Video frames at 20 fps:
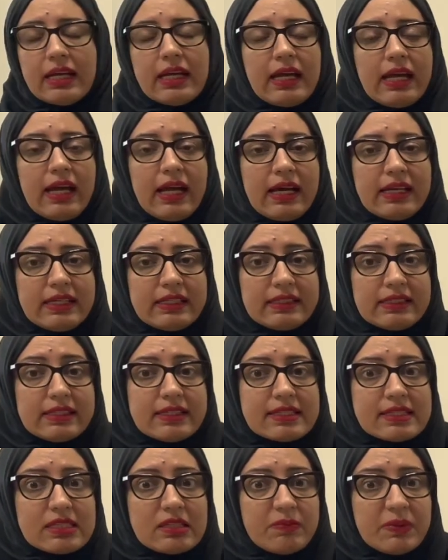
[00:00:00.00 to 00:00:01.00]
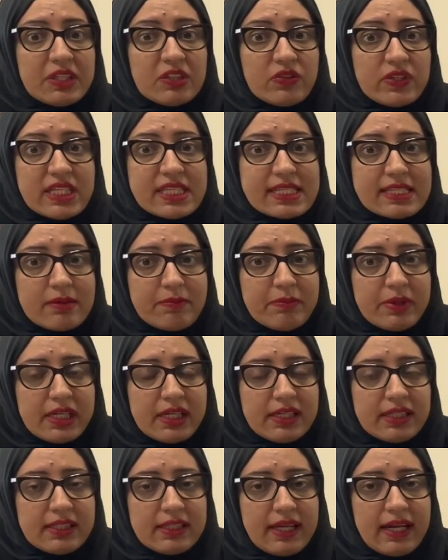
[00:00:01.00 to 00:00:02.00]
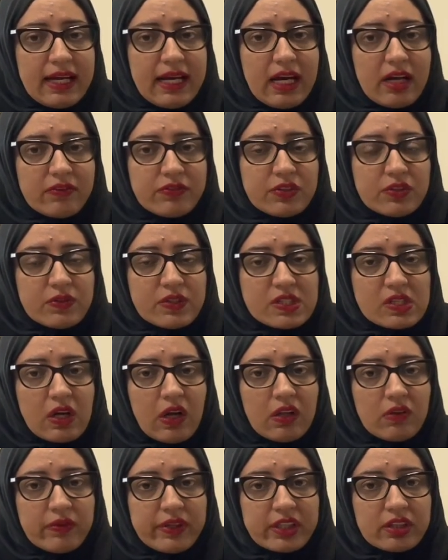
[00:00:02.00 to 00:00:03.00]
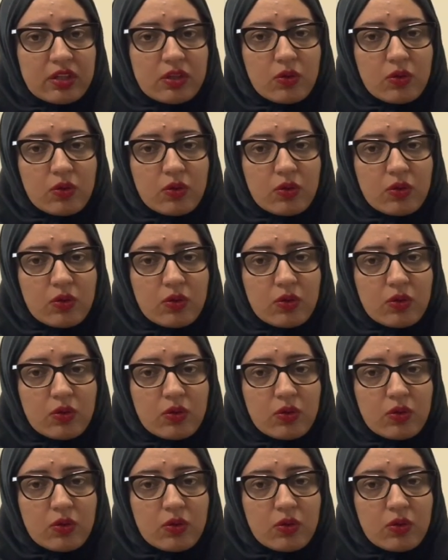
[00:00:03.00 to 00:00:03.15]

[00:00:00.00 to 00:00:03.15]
and it needs to be resubmitted after resolving the